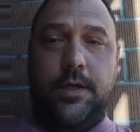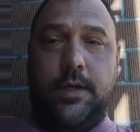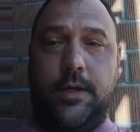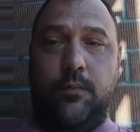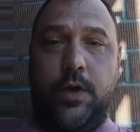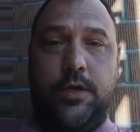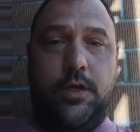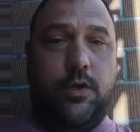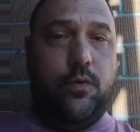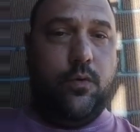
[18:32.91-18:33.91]
When
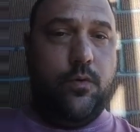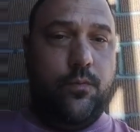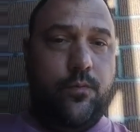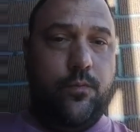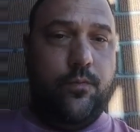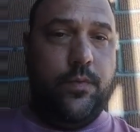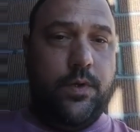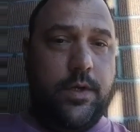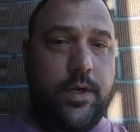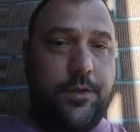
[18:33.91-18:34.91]
you
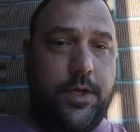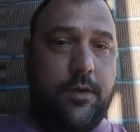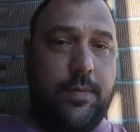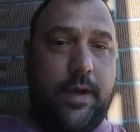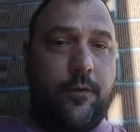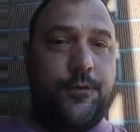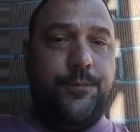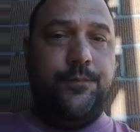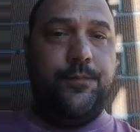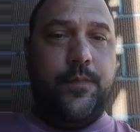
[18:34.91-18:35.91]
think about
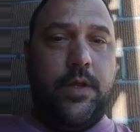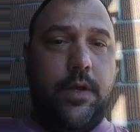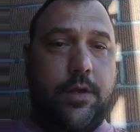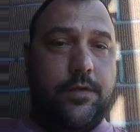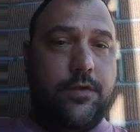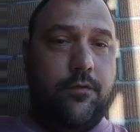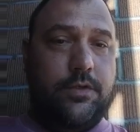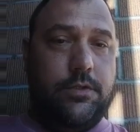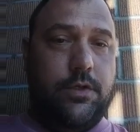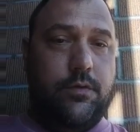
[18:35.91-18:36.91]
the
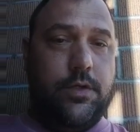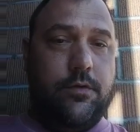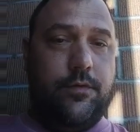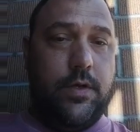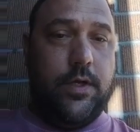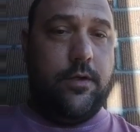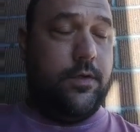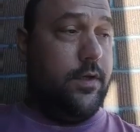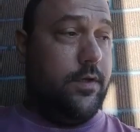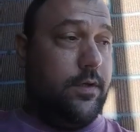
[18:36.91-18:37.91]
Soviet Union, if you're not
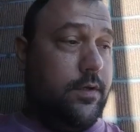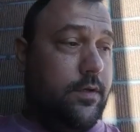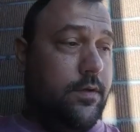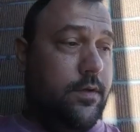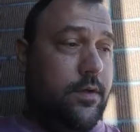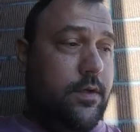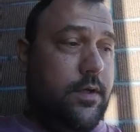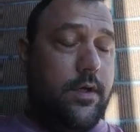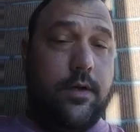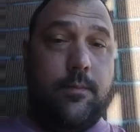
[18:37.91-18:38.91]
a
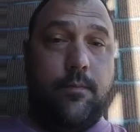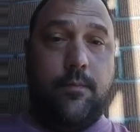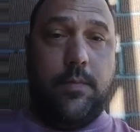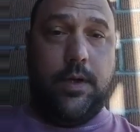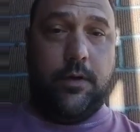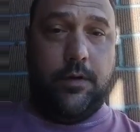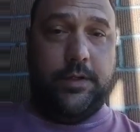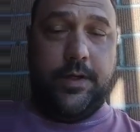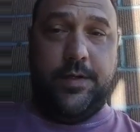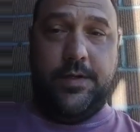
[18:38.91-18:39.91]

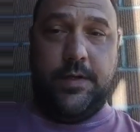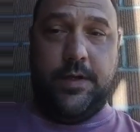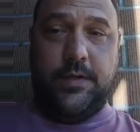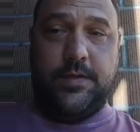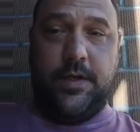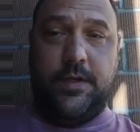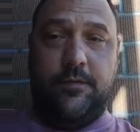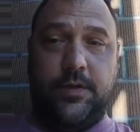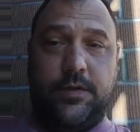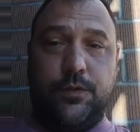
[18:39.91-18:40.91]
hardline
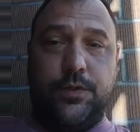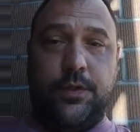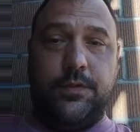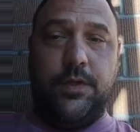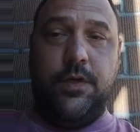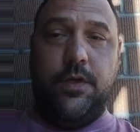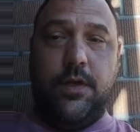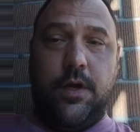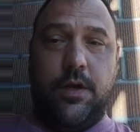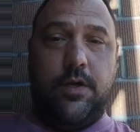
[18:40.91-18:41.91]
scientific socialist,
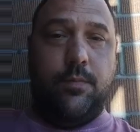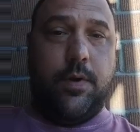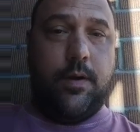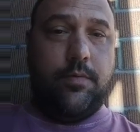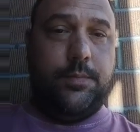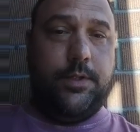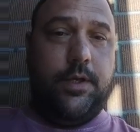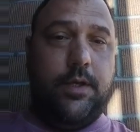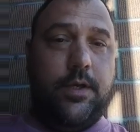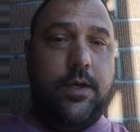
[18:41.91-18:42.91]
you
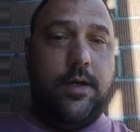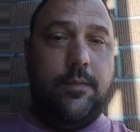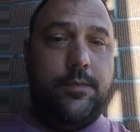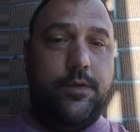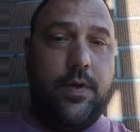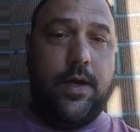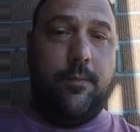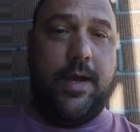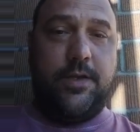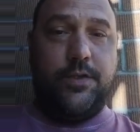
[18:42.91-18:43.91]
probably do not
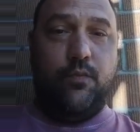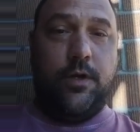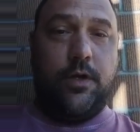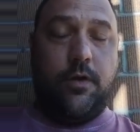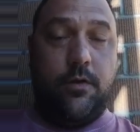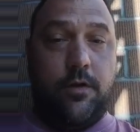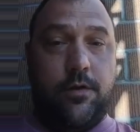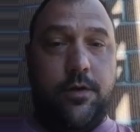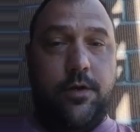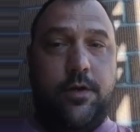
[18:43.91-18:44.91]
imagine what occurred